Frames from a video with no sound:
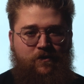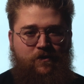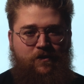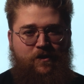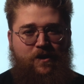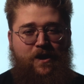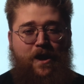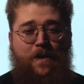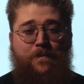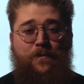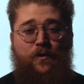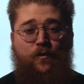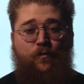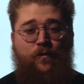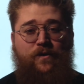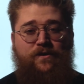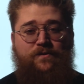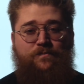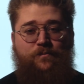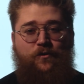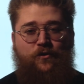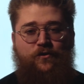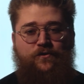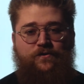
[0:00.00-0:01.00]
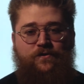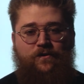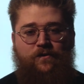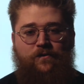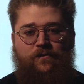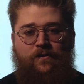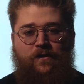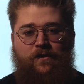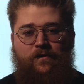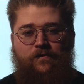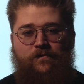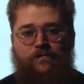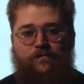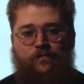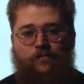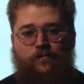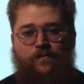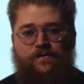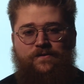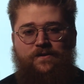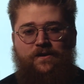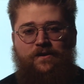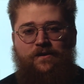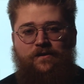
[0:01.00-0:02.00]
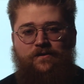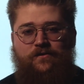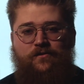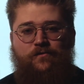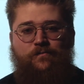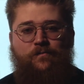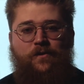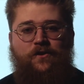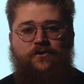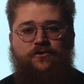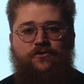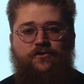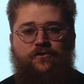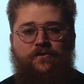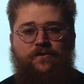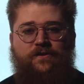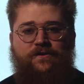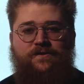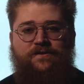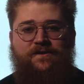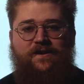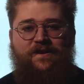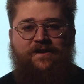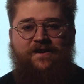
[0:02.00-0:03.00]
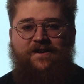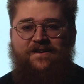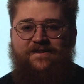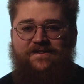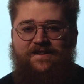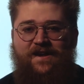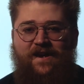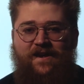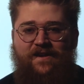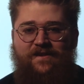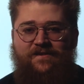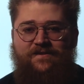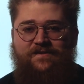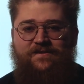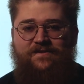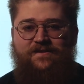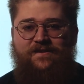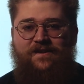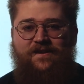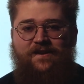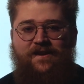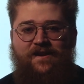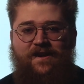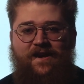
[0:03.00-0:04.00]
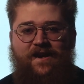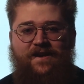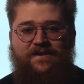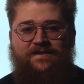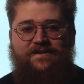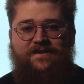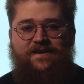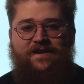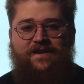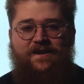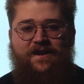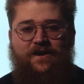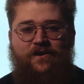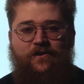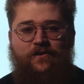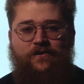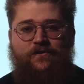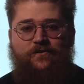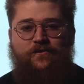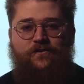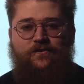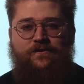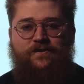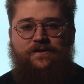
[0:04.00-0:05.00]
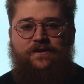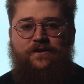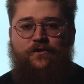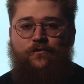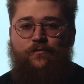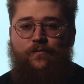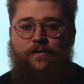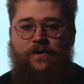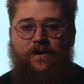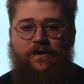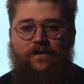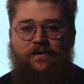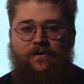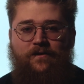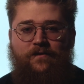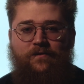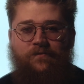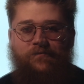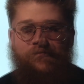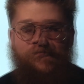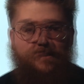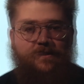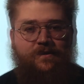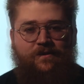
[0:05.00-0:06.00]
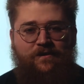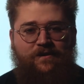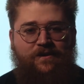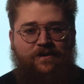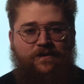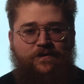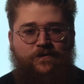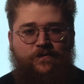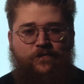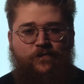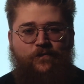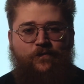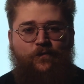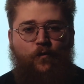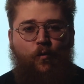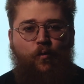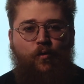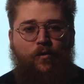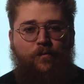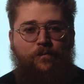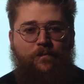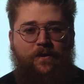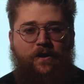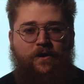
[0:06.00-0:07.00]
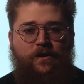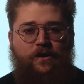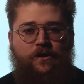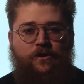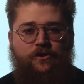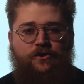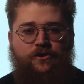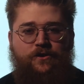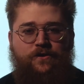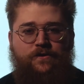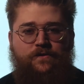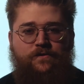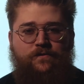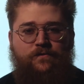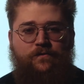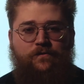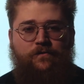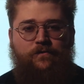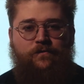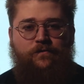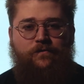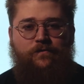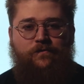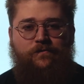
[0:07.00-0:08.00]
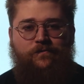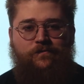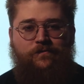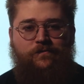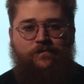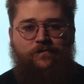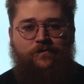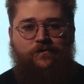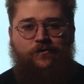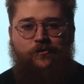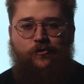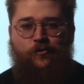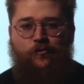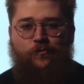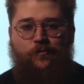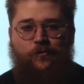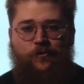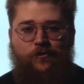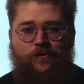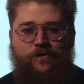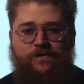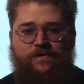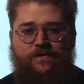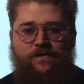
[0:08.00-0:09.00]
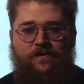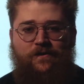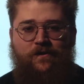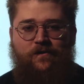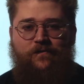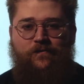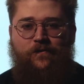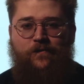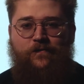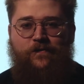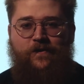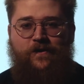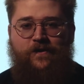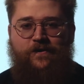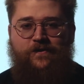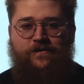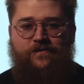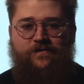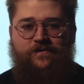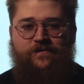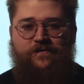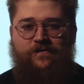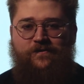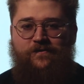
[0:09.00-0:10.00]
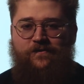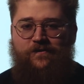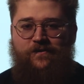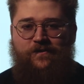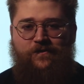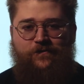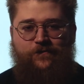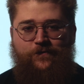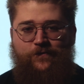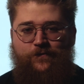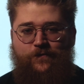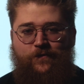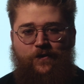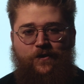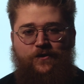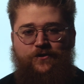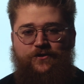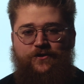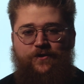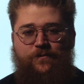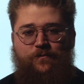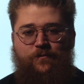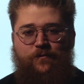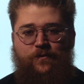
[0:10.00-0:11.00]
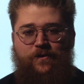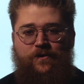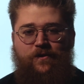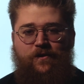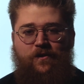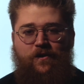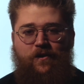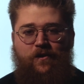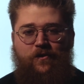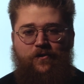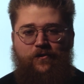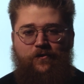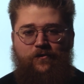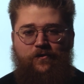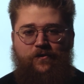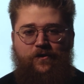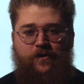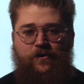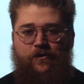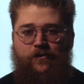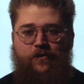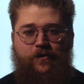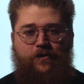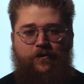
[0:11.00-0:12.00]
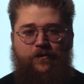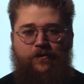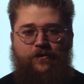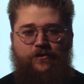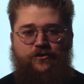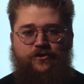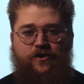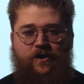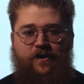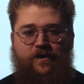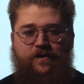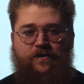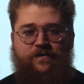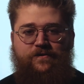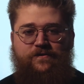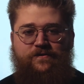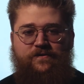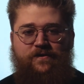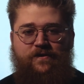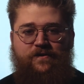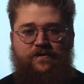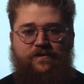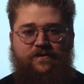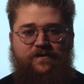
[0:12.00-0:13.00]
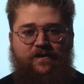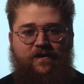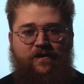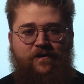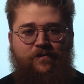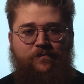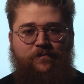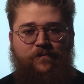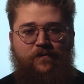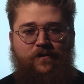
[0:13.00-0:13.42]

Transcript: Hemingway's personal life was as tumultuous and intense as the characters he created. His 4 marriages, numerous love affairs, and friendship with other literary giants at the time